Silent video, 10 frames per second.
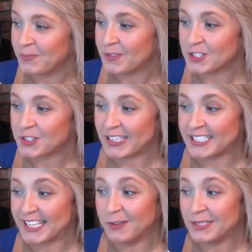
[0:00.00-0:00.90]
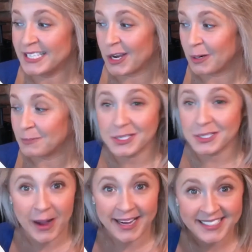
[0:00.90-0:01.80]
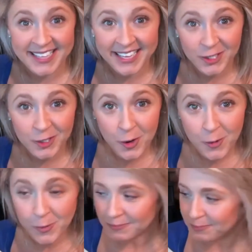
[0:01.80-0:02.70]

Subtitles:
stretching out his arms as wide as they could go.